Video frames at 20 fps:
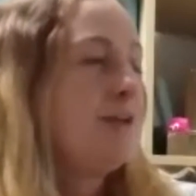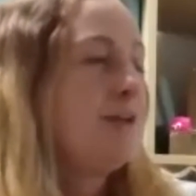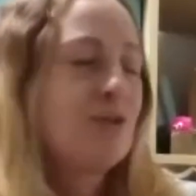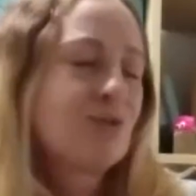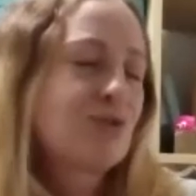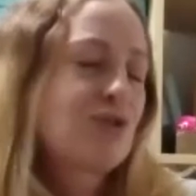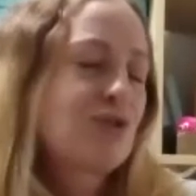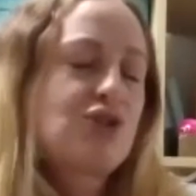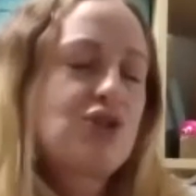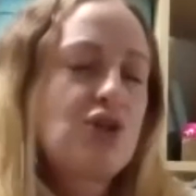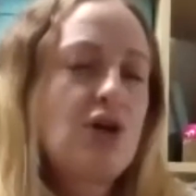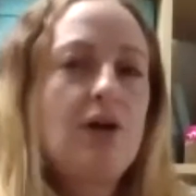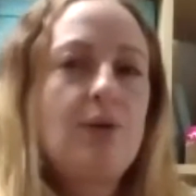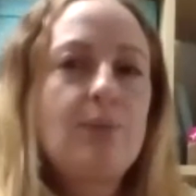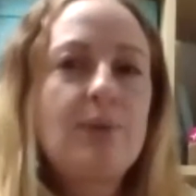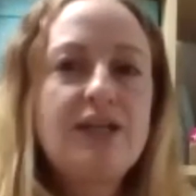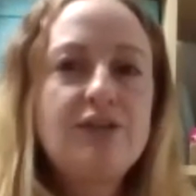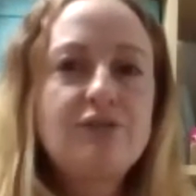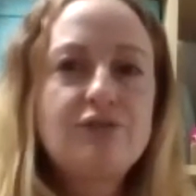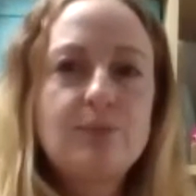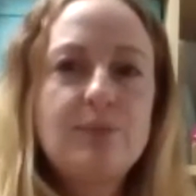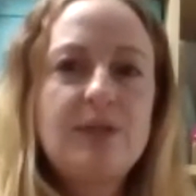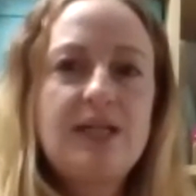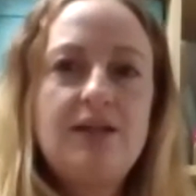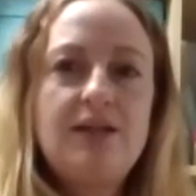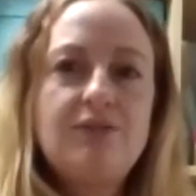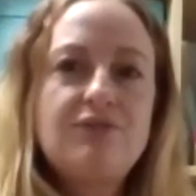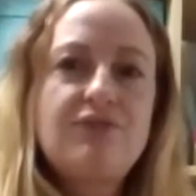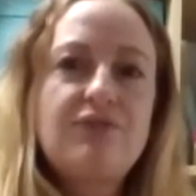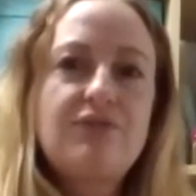not to shy away from it.
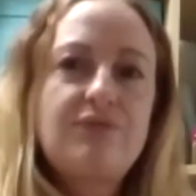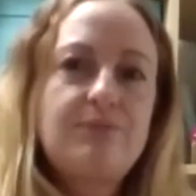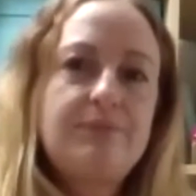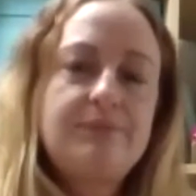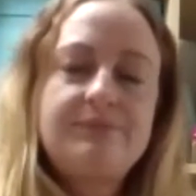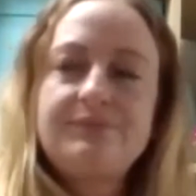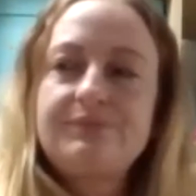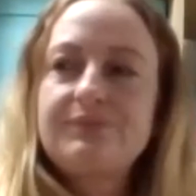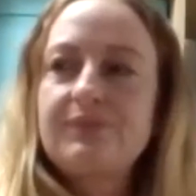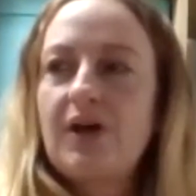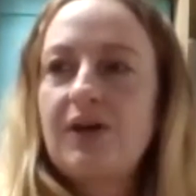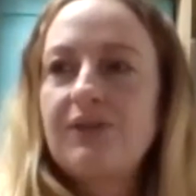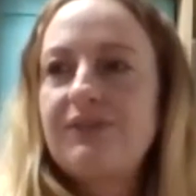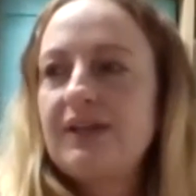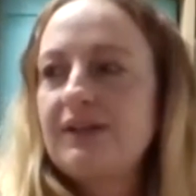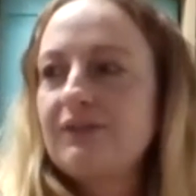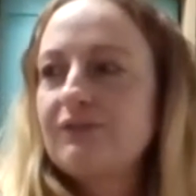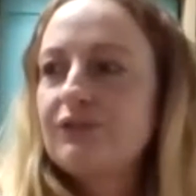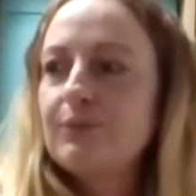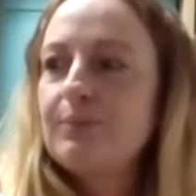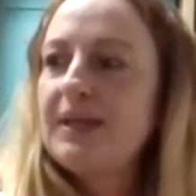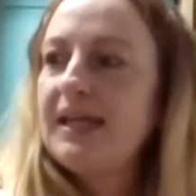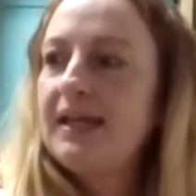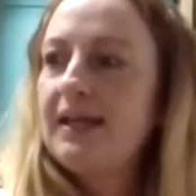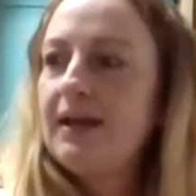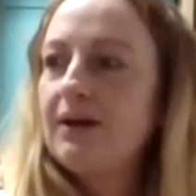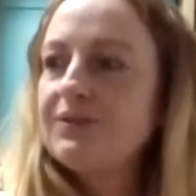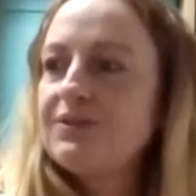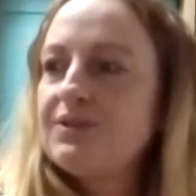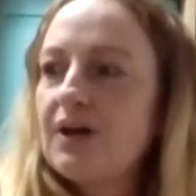If I think for
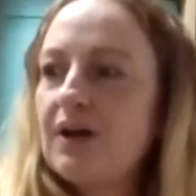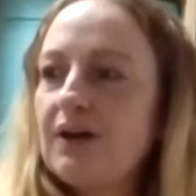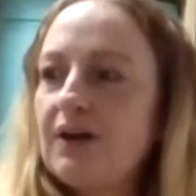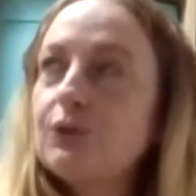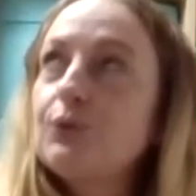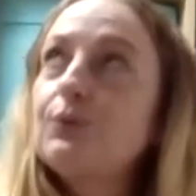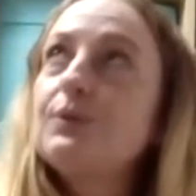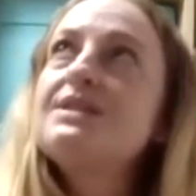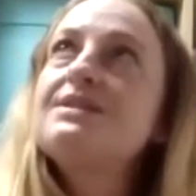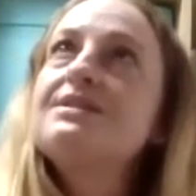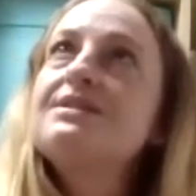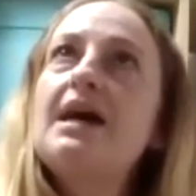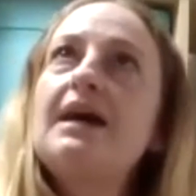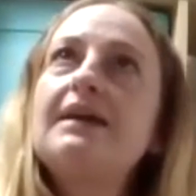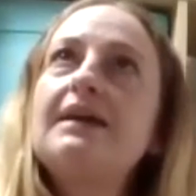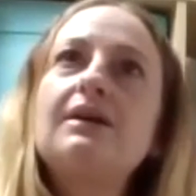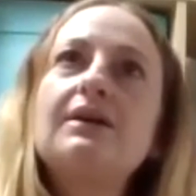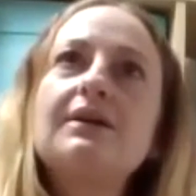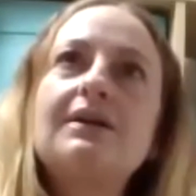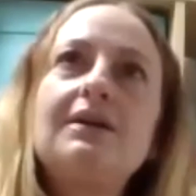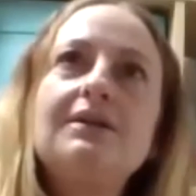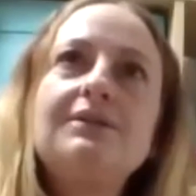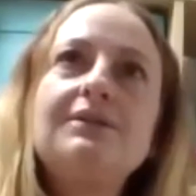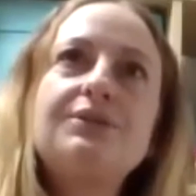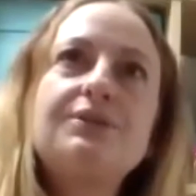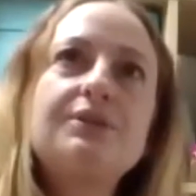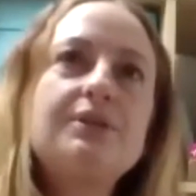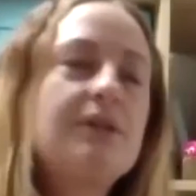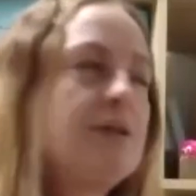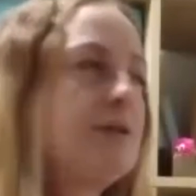me, I've always said like
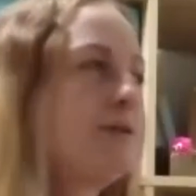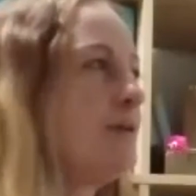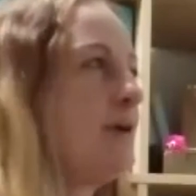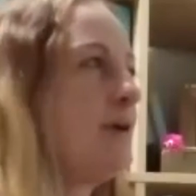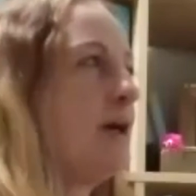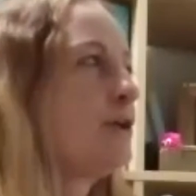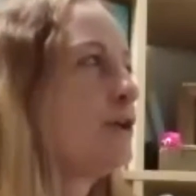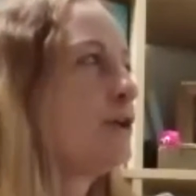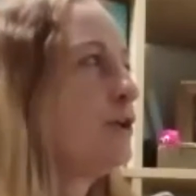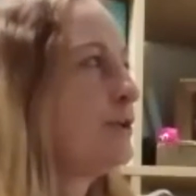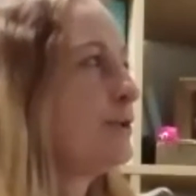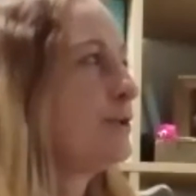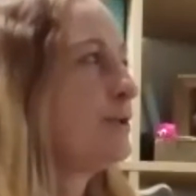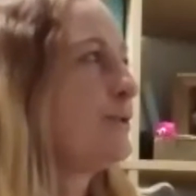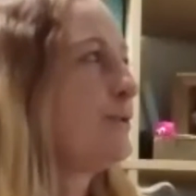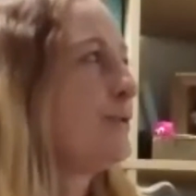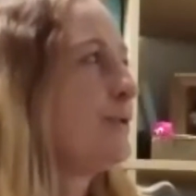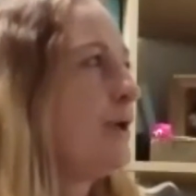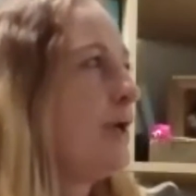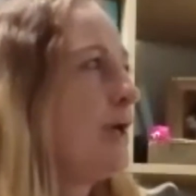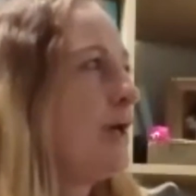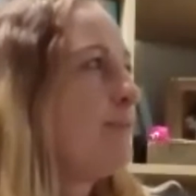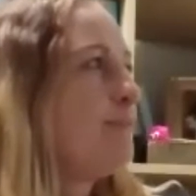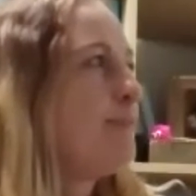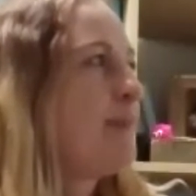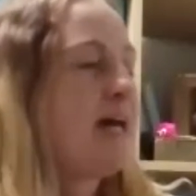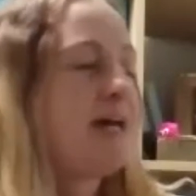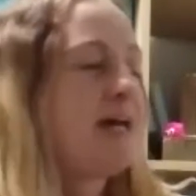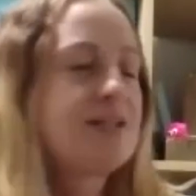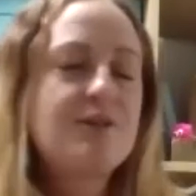I couldn't
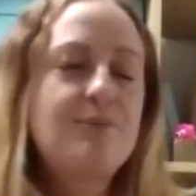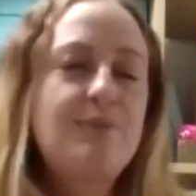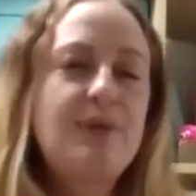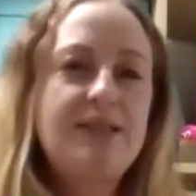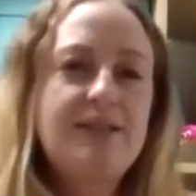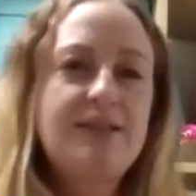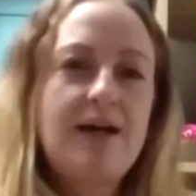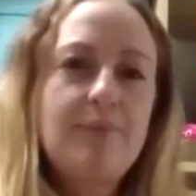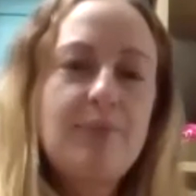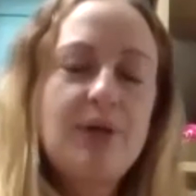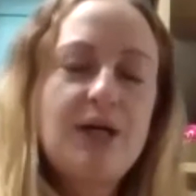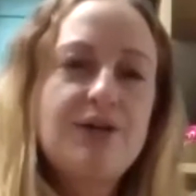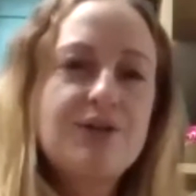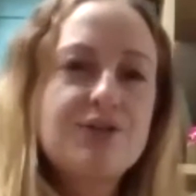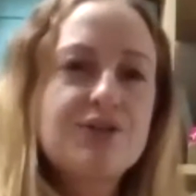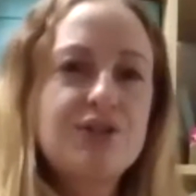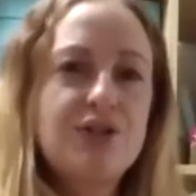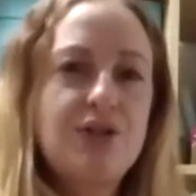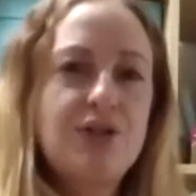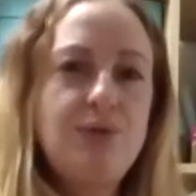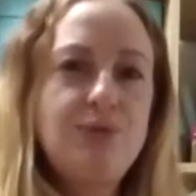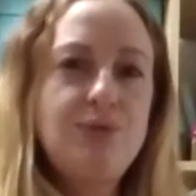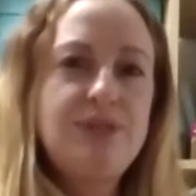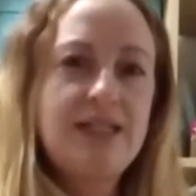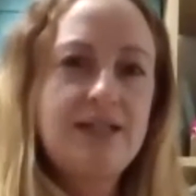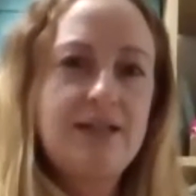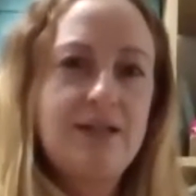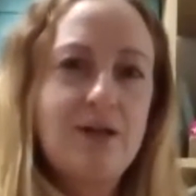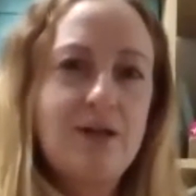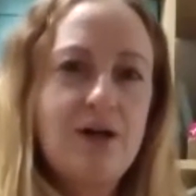bear to be that person who
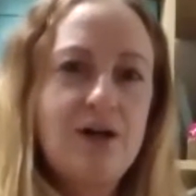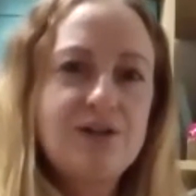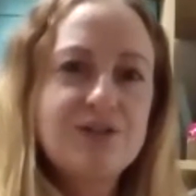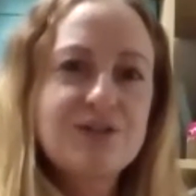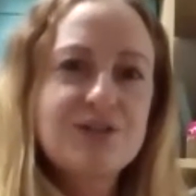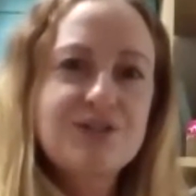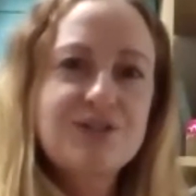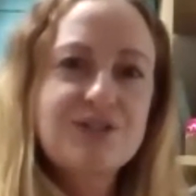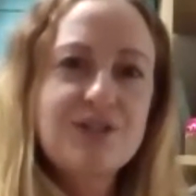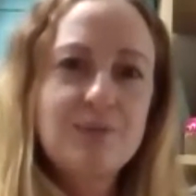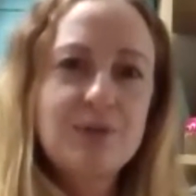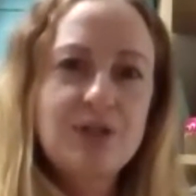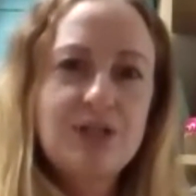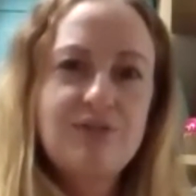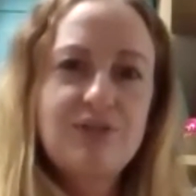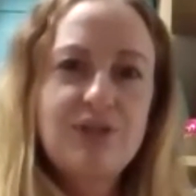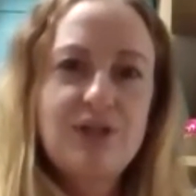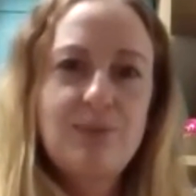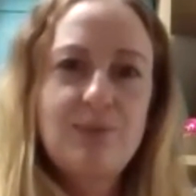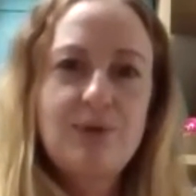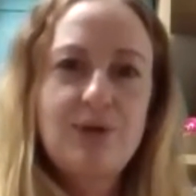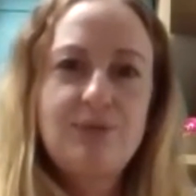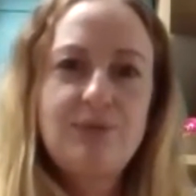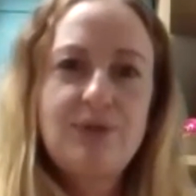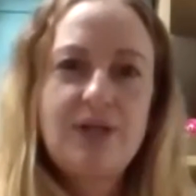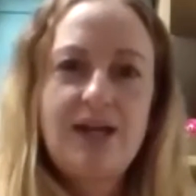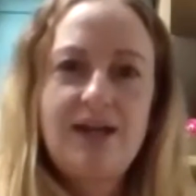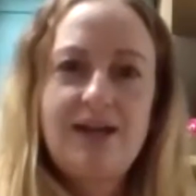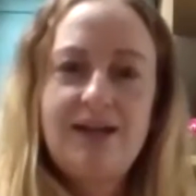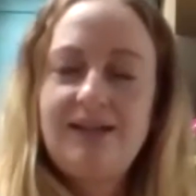didn't ask someone if they were
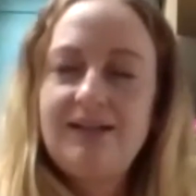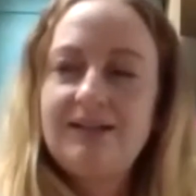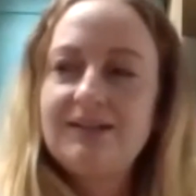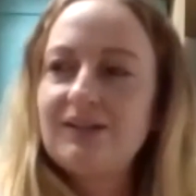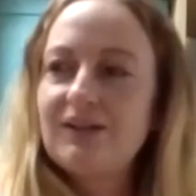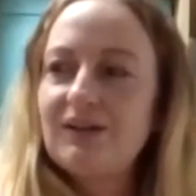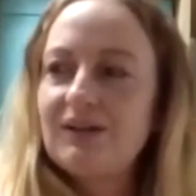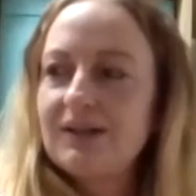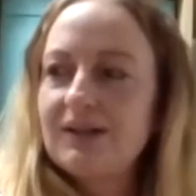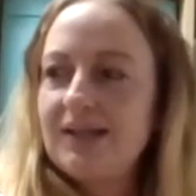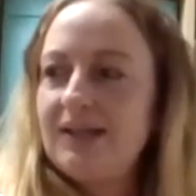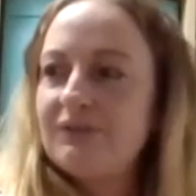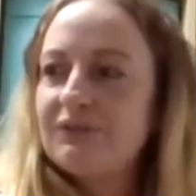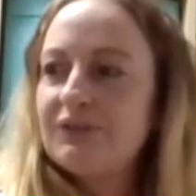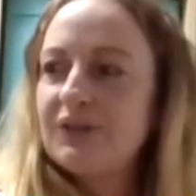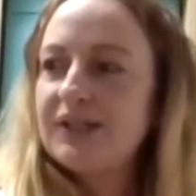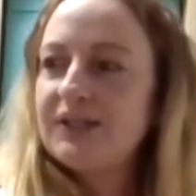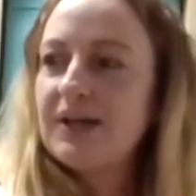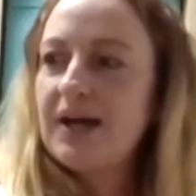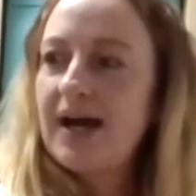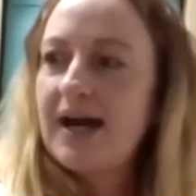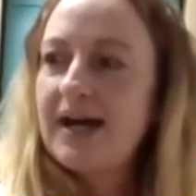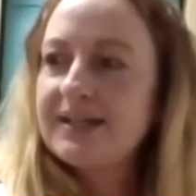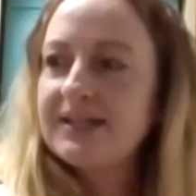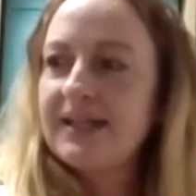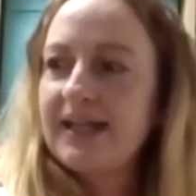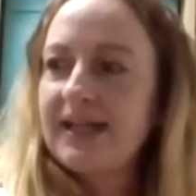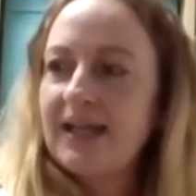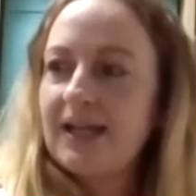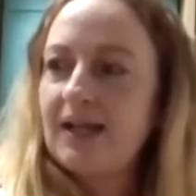okay. Like if I had
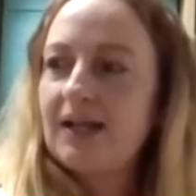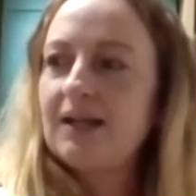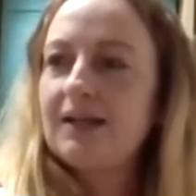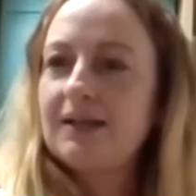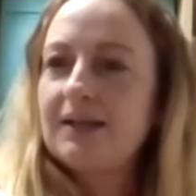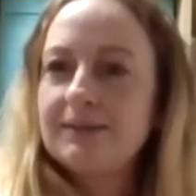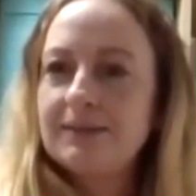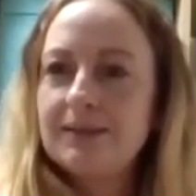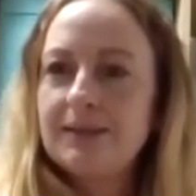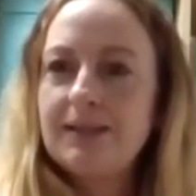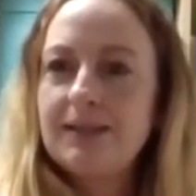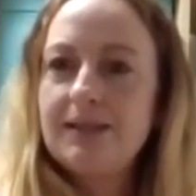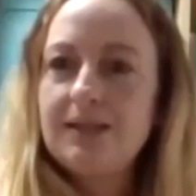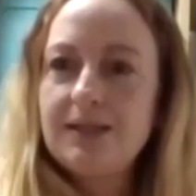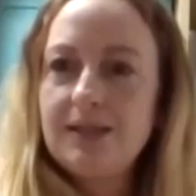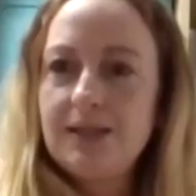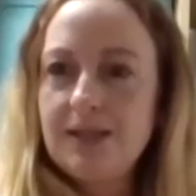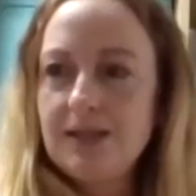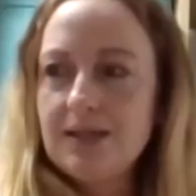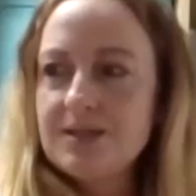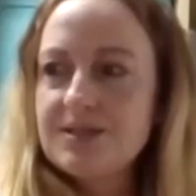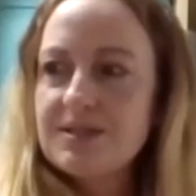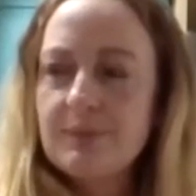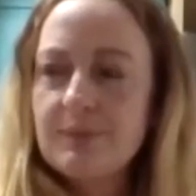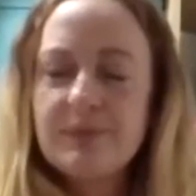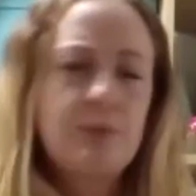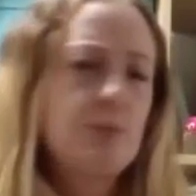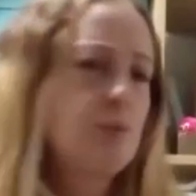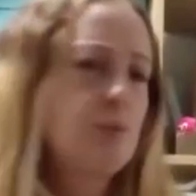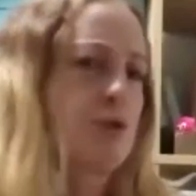an inkling that
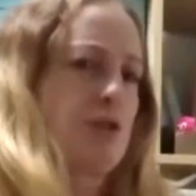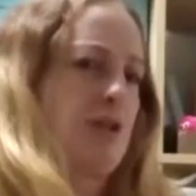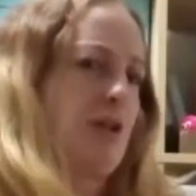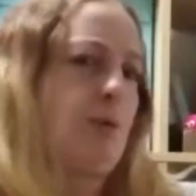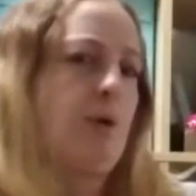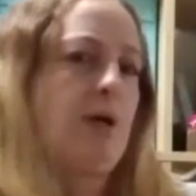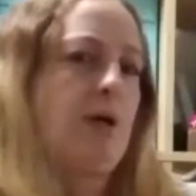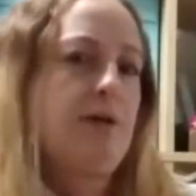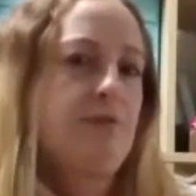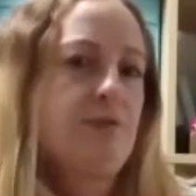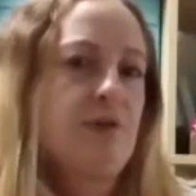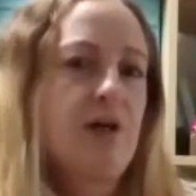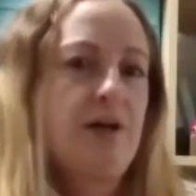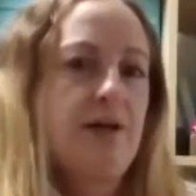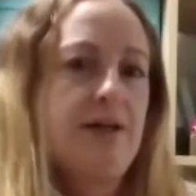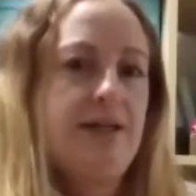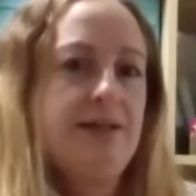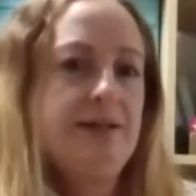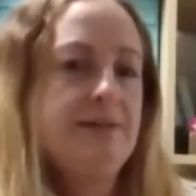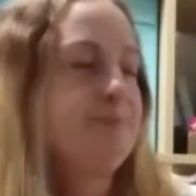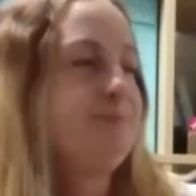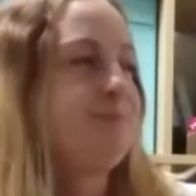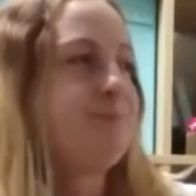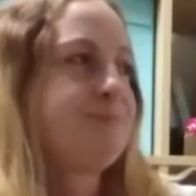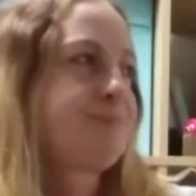something wasn't quite right,